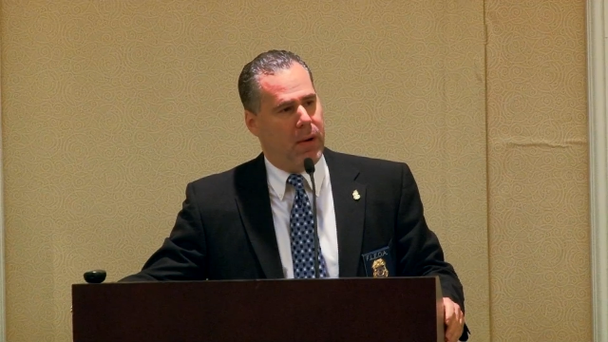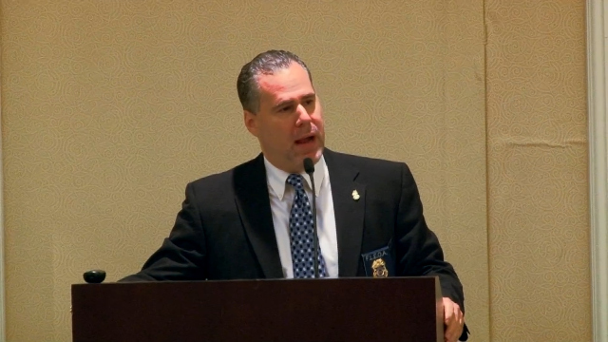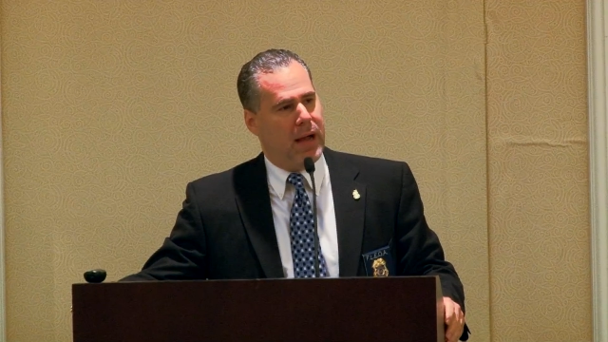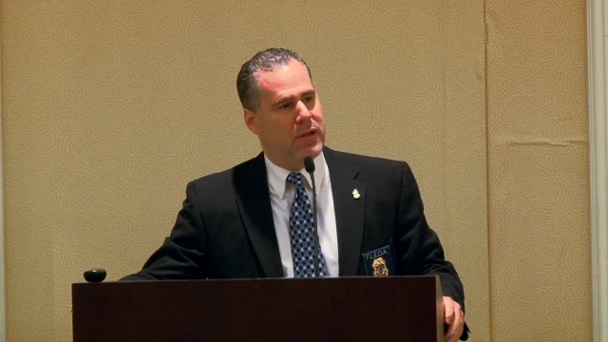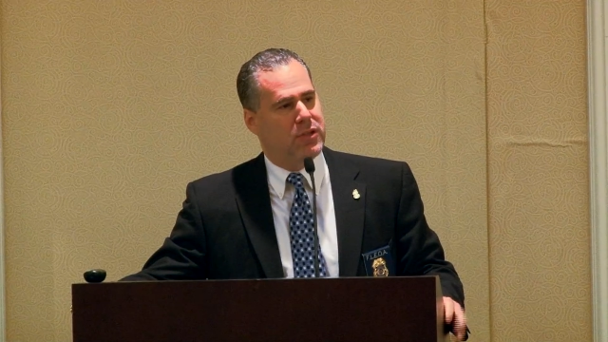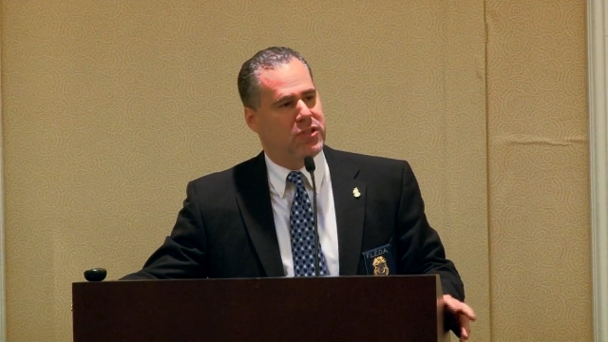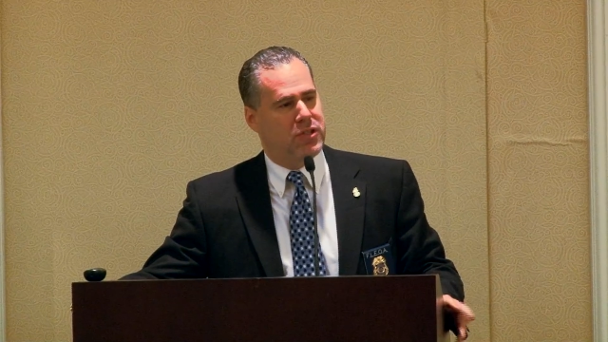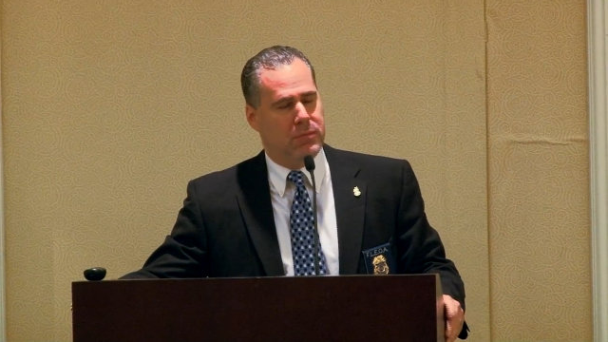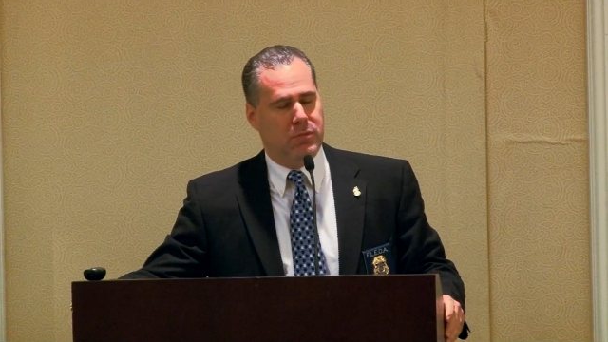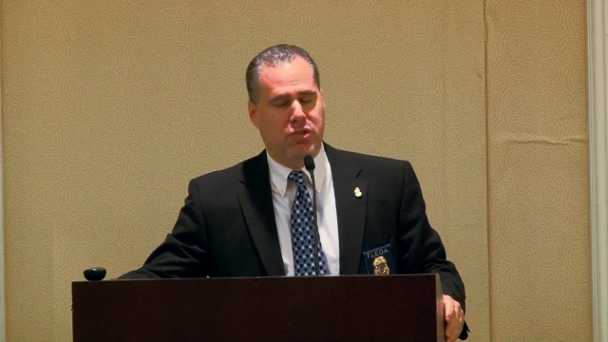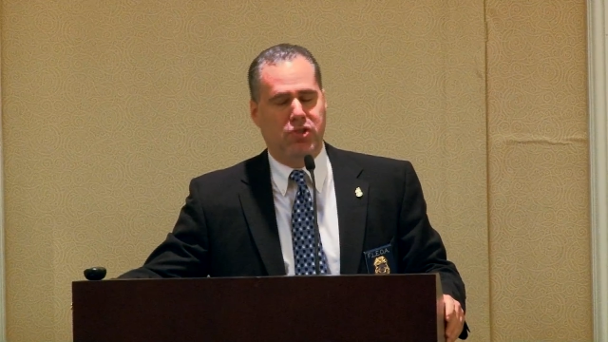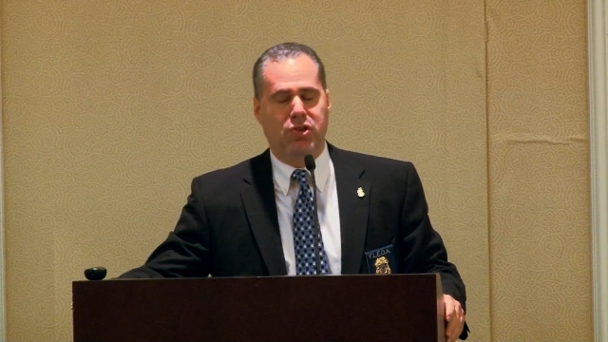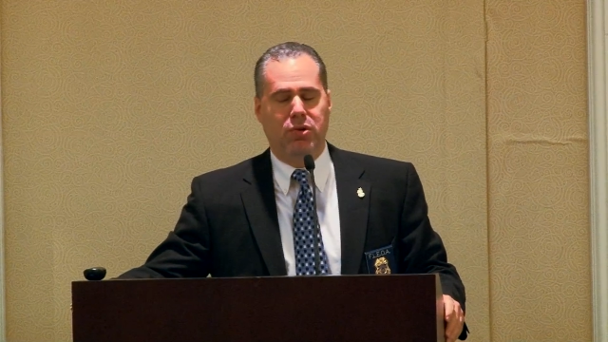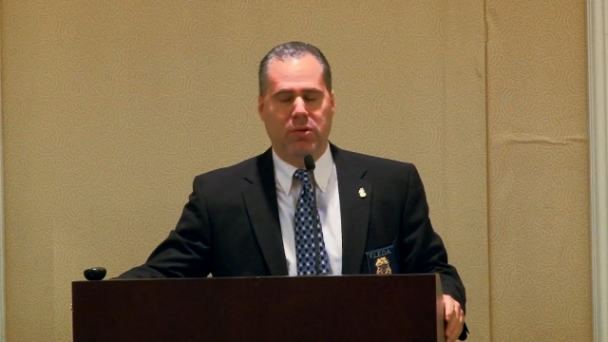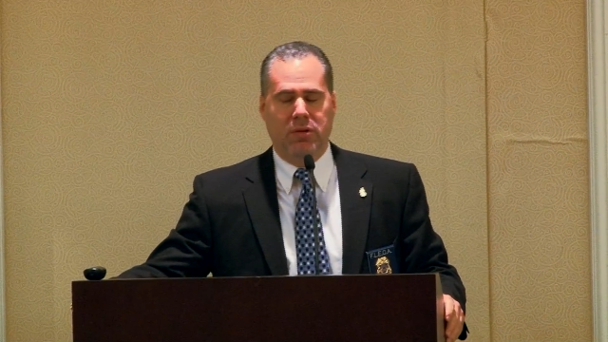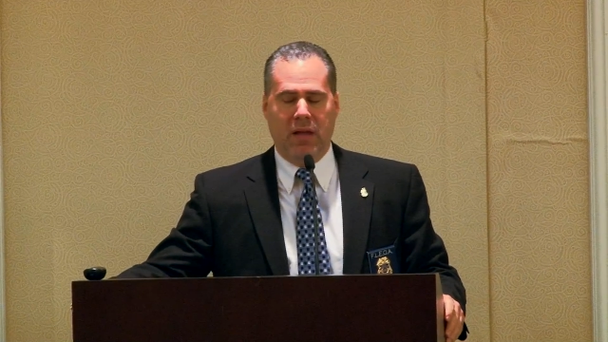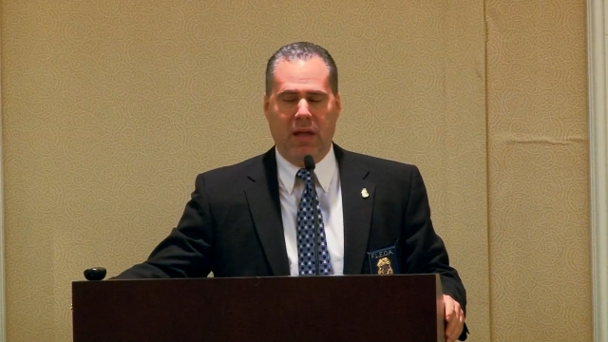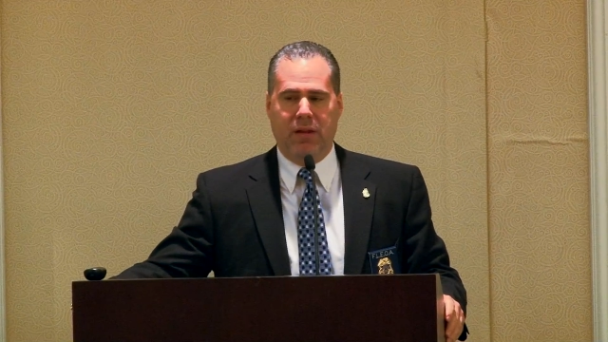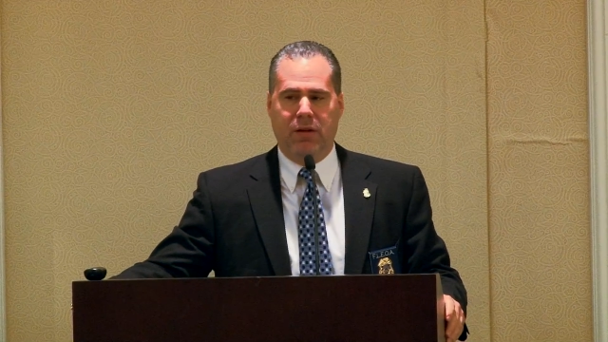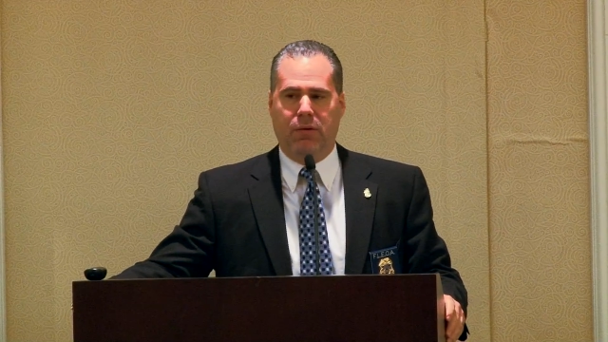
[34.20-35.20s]
out some
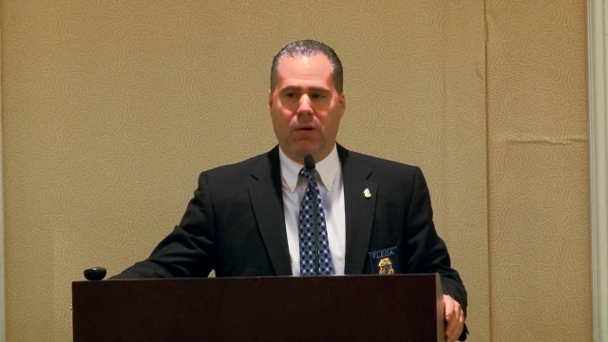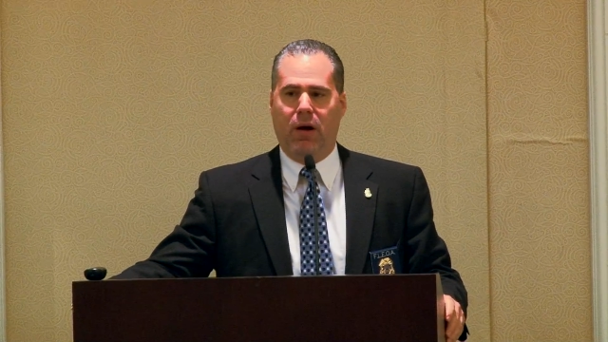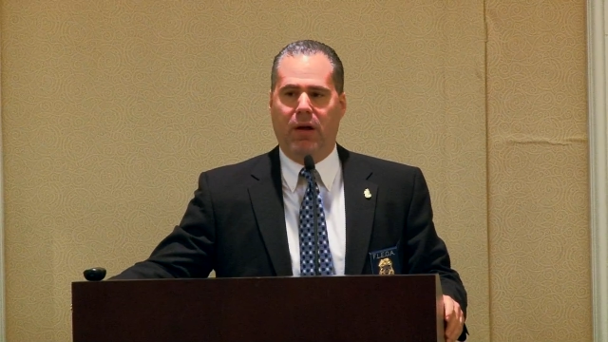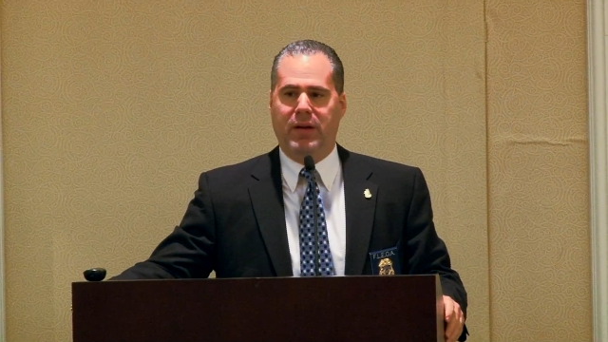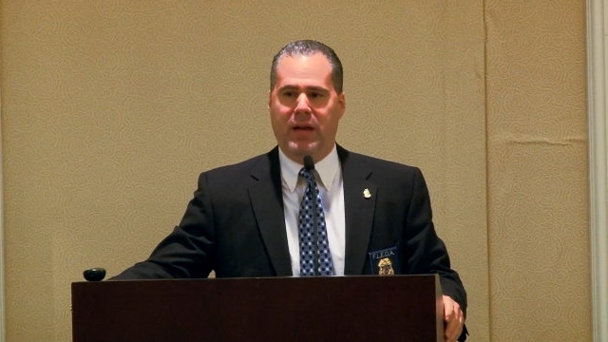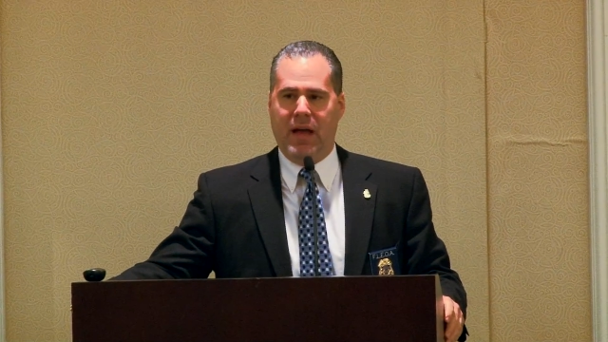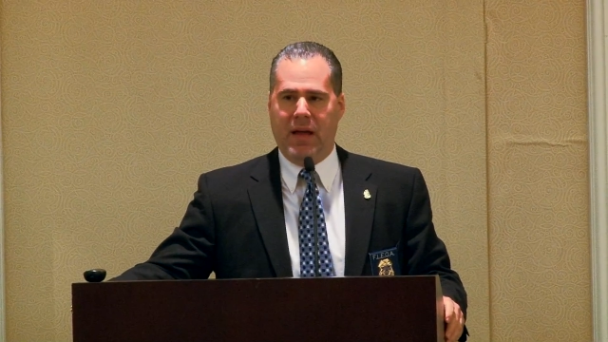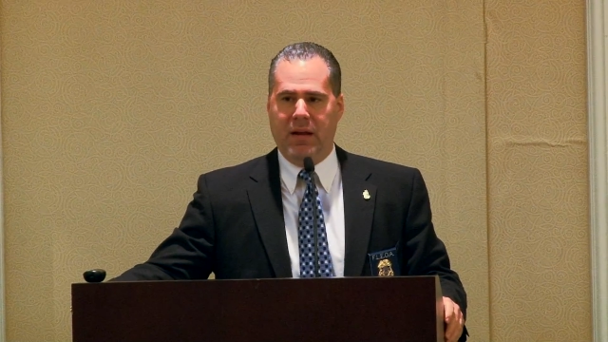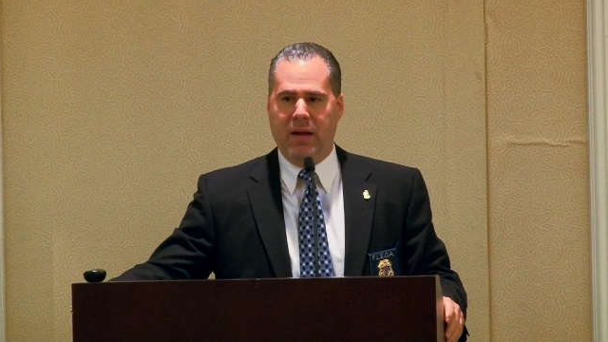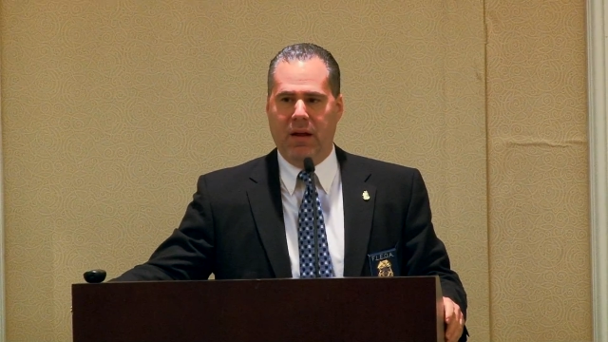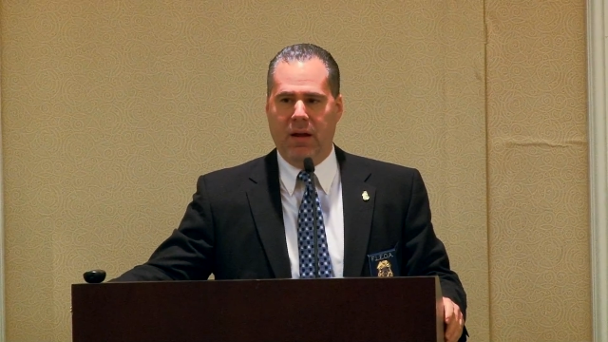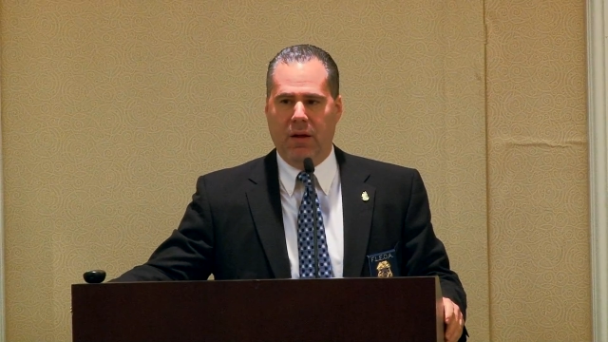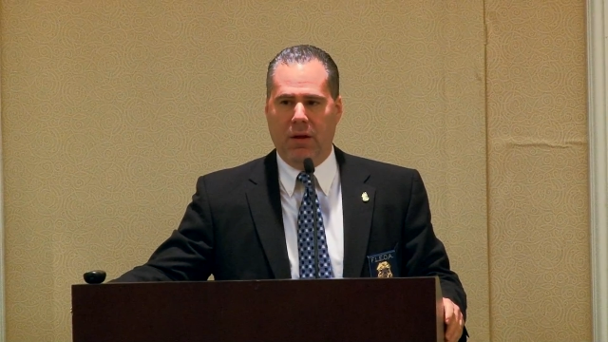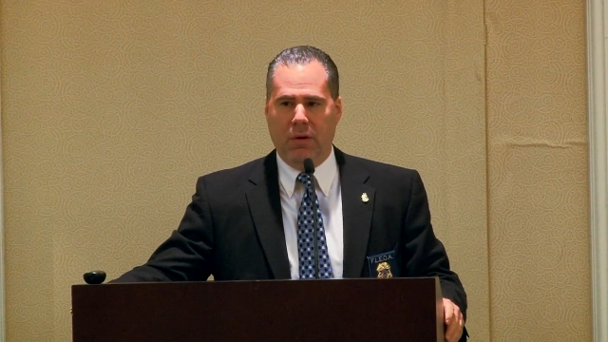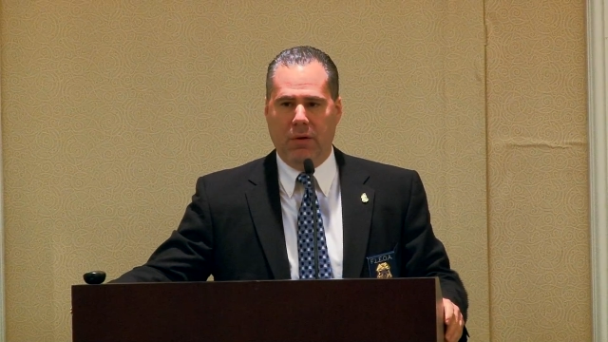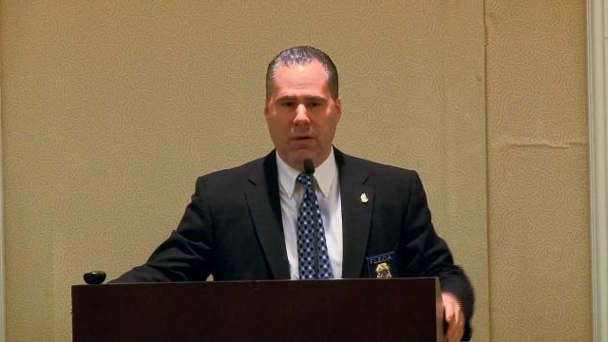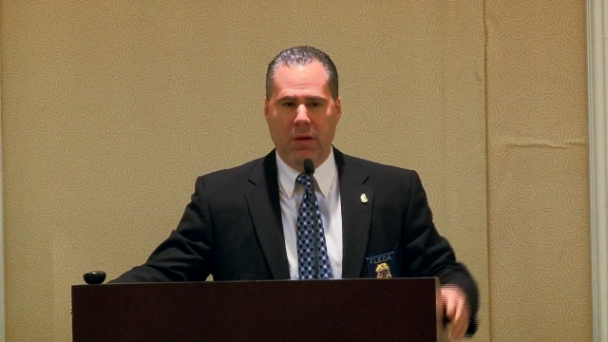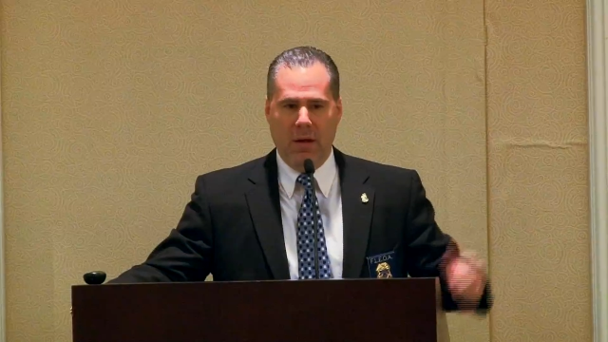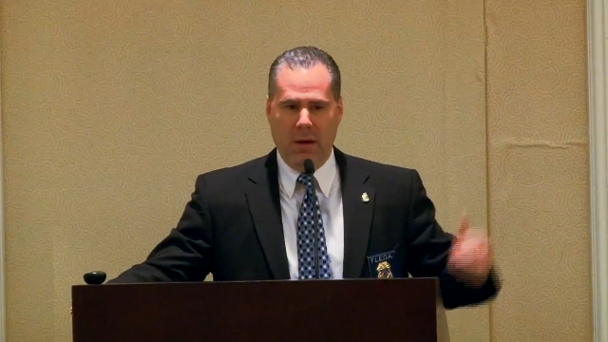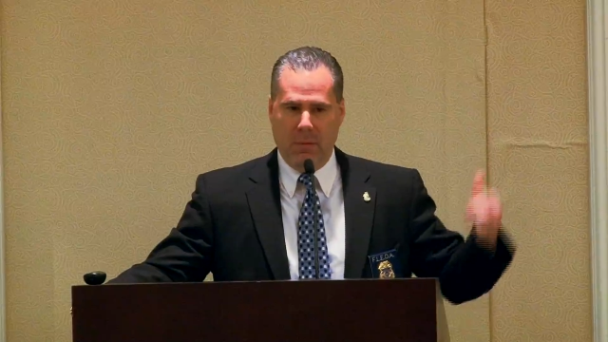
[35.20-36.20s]
shoe leather on that
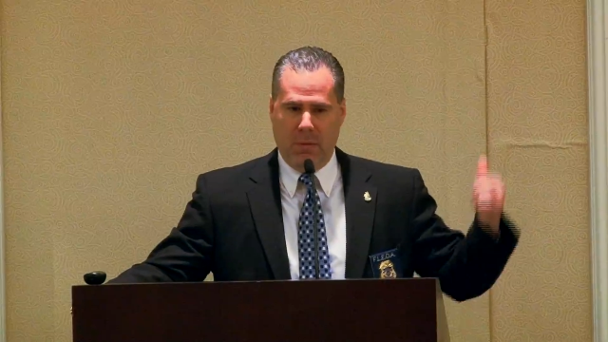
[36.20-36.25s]
Hill